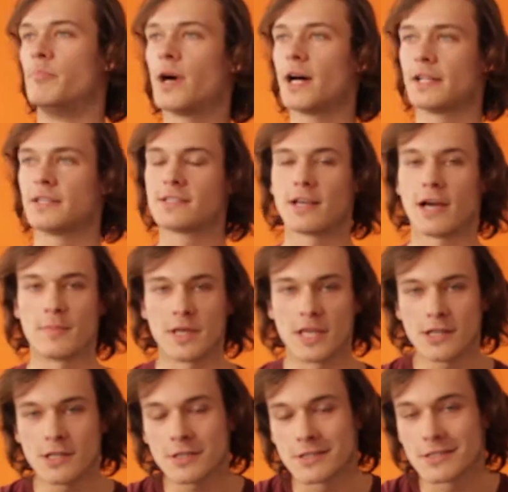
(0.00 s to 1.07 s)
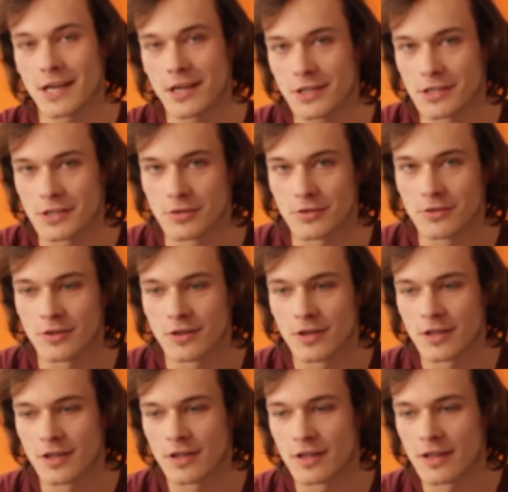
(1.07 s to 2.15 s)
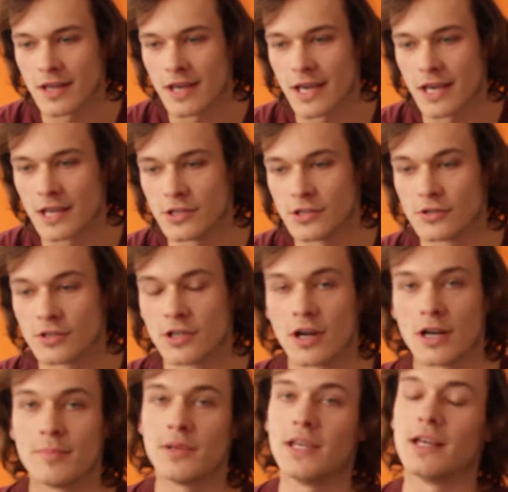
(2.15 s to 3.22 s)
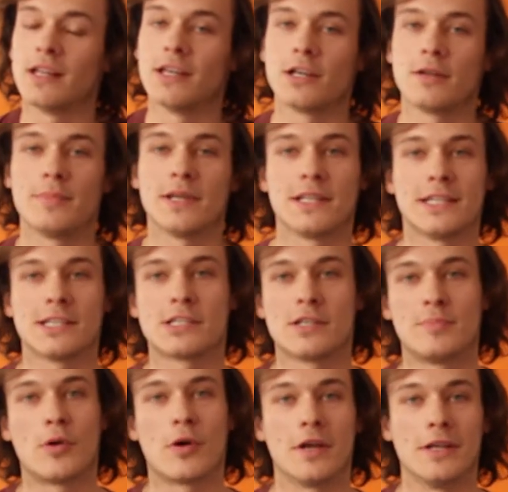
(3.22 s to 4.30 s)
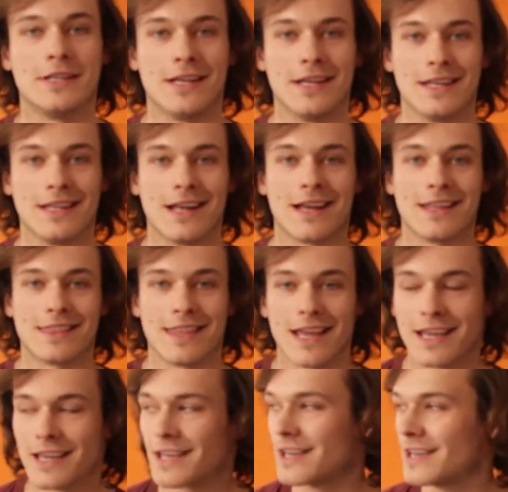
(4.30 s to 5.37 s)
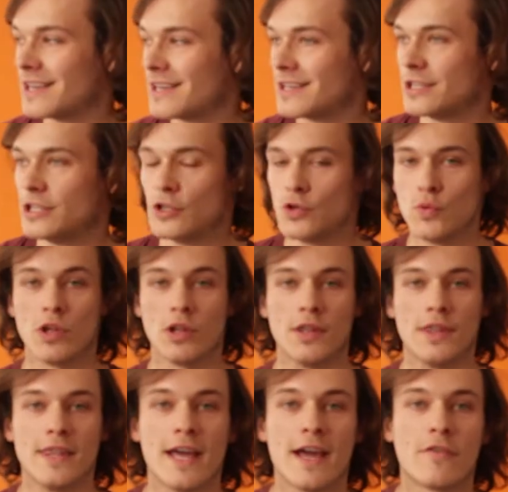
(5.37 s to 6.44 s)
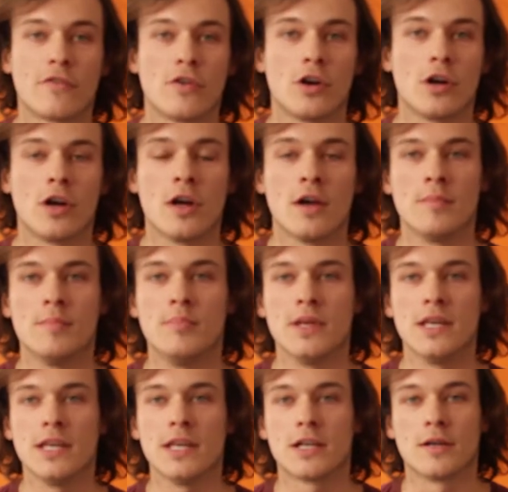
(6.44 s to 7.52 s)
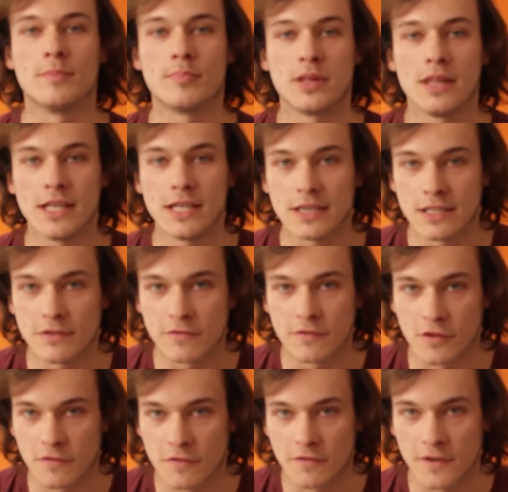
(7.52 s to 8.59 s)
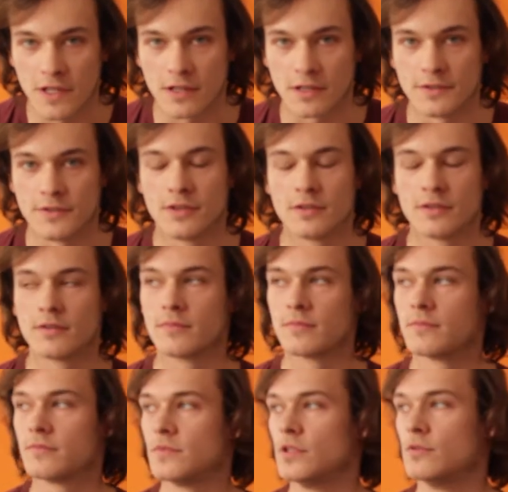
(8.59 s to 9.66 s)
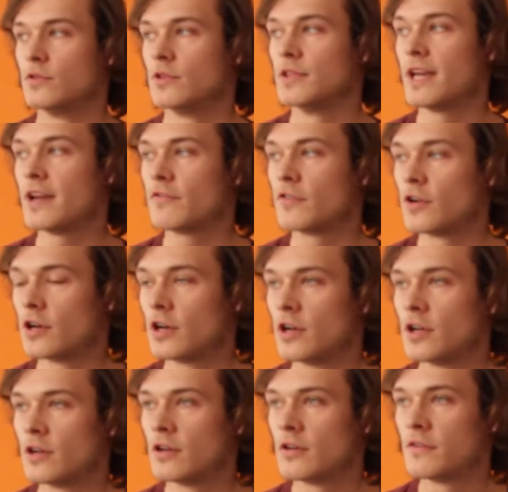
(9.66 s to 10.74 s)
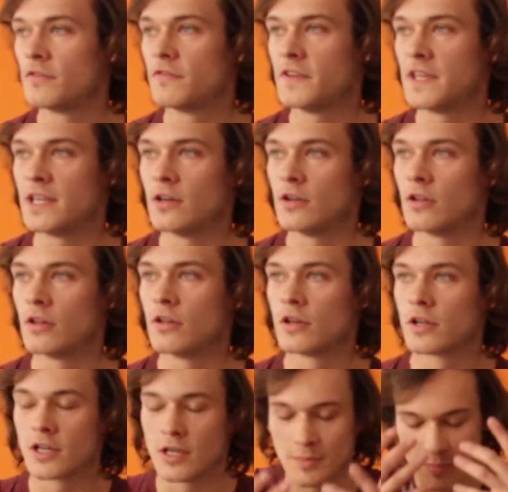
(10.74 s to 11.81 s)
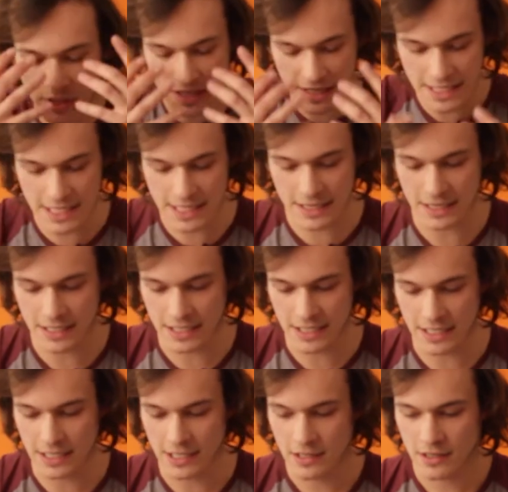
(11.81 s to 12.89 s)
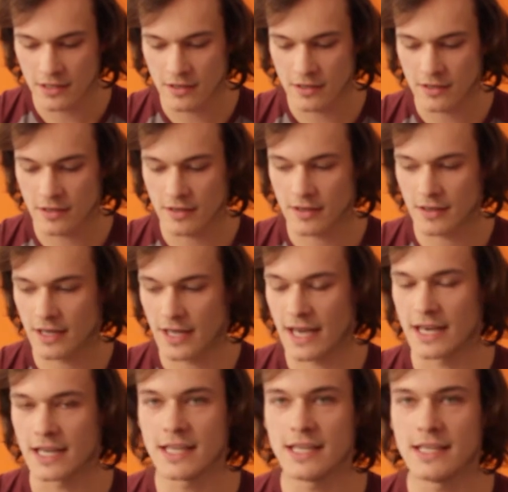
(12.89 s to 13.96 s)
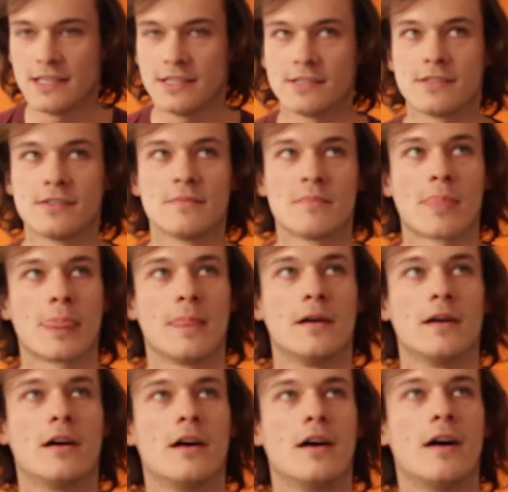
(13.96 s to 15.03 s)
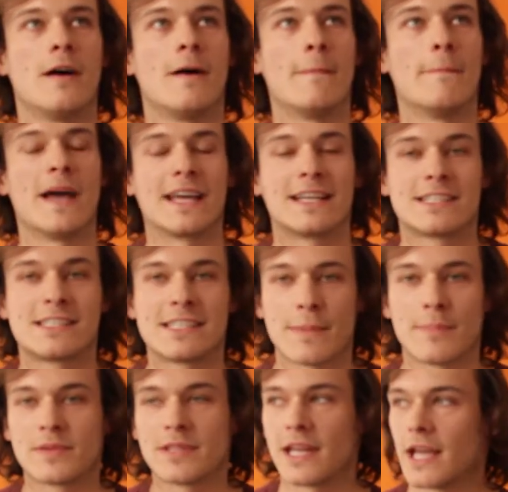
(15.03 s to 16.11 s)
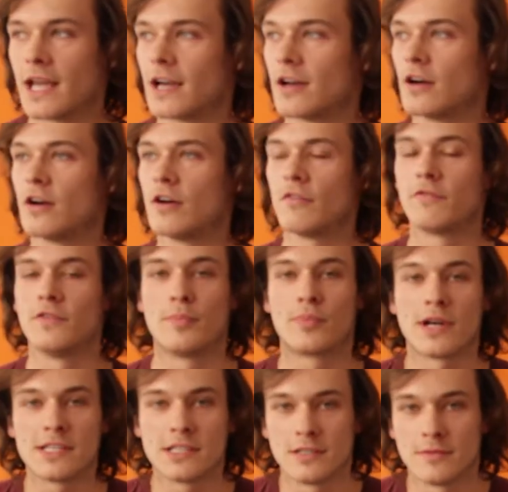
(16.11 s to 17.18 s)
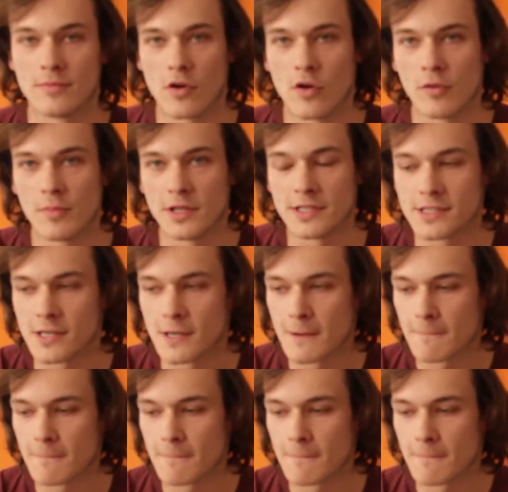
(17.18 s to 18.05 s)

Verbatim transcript: But I'm here to tell you, and you're gonna be a little bit disappointed, I think, you will never be completely fulfilled. You will never feel completely at ease, um, accepting of the present moment,